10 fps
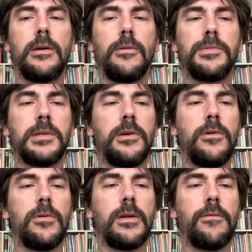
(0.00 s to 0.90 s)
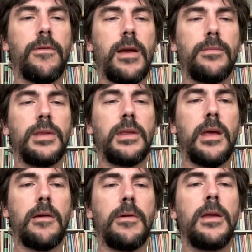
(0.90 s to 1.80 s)
obscure, and
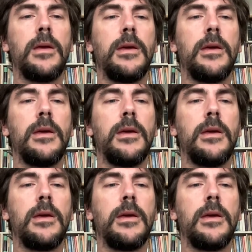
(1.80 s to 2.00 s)
fragmentary,